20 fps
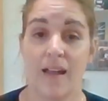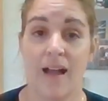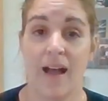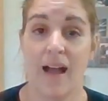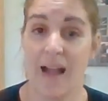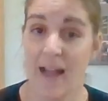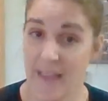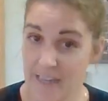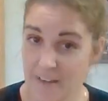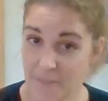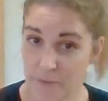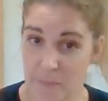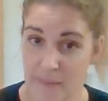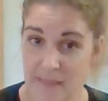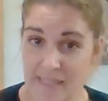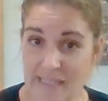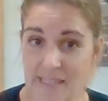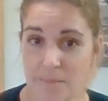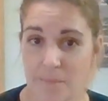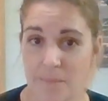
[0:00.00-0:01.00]
Hi
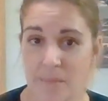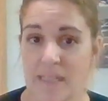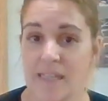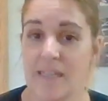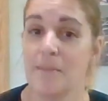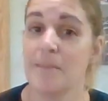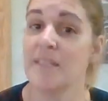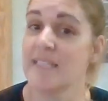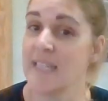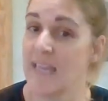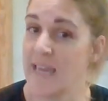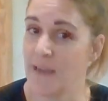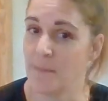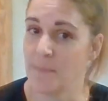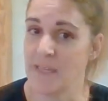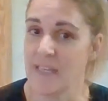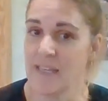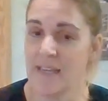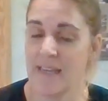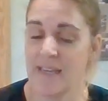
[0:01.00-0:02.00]
everybody, my name is
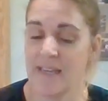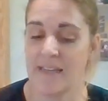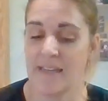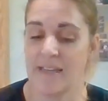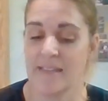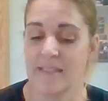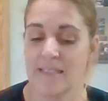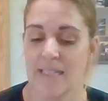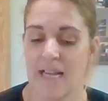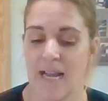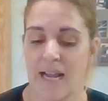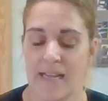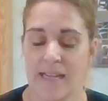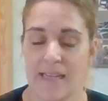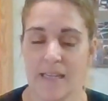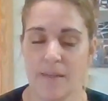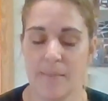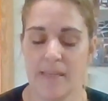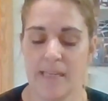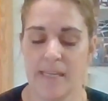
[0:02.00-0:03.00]
Abby and I
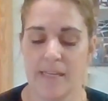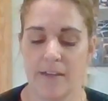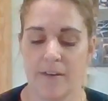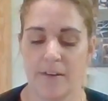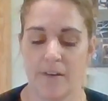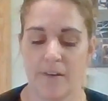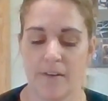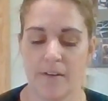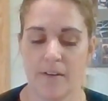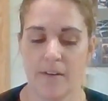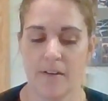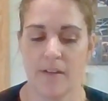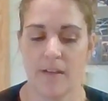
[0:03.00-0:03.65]
am here